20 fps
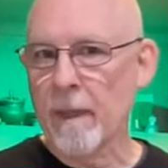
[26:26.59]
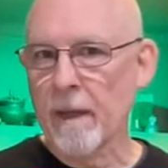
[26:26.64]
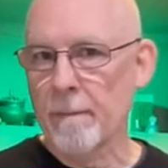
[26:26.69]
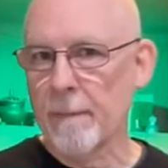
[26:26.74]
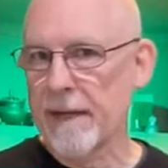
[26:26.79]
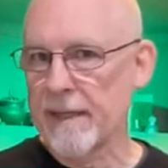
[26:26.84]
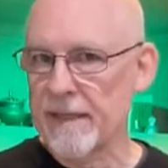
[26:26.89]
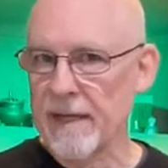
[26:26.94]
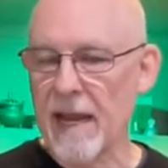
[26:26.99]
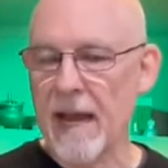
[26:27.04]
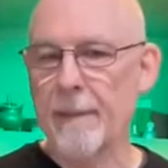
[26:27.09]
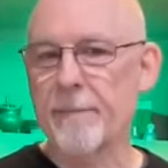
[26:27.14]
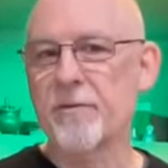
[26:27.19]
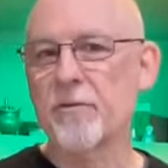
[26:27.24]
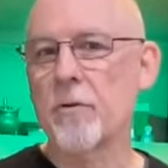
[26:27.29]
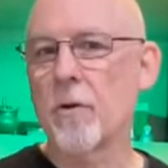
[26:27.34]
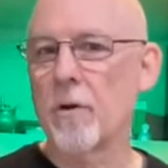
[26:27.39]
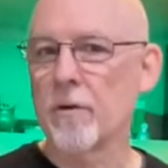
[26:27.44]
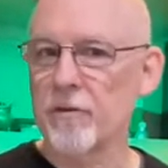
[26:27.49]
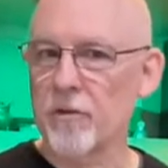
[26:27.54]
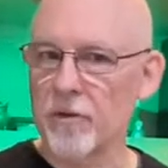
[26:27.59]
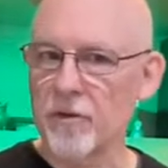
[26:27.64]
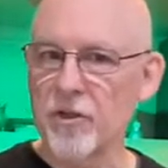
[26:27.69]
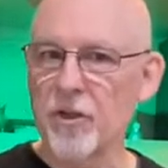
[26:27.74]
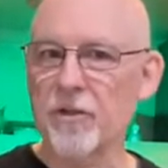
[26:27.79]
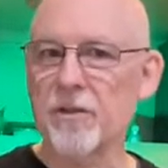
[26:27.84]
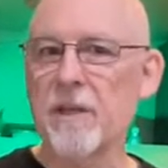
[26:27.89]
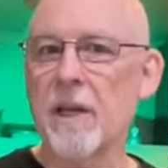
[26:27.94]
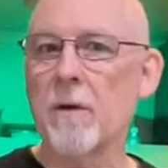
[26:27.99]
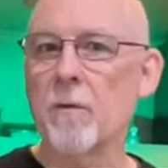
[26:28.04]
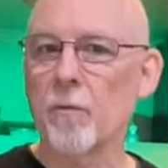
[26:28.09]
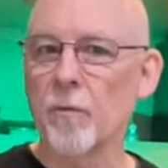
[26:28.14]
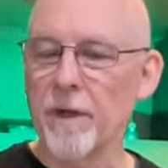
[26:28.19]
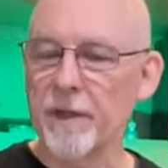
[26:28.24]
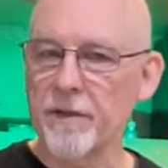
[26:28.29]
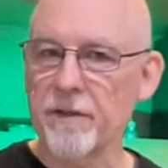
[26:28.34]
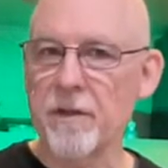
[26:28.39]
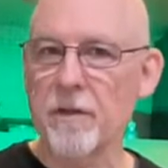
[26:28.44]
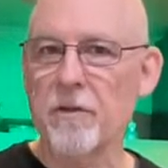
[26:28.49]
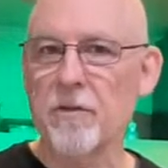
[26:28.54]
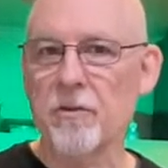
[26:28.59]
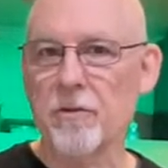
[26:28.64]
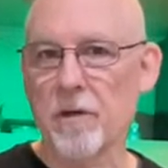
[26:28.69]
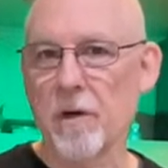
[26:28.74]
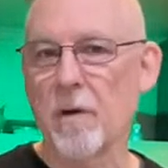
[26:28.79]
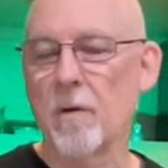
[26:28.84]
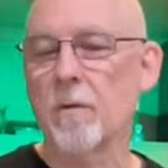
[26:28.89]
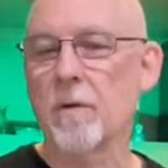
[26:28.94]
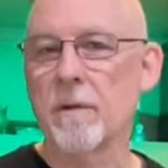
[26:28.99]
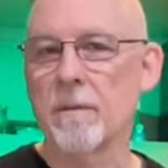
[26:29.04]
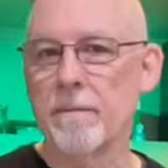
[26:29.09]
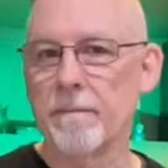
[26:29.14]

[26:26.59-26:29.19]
My tap strokes are just a wristed stroke.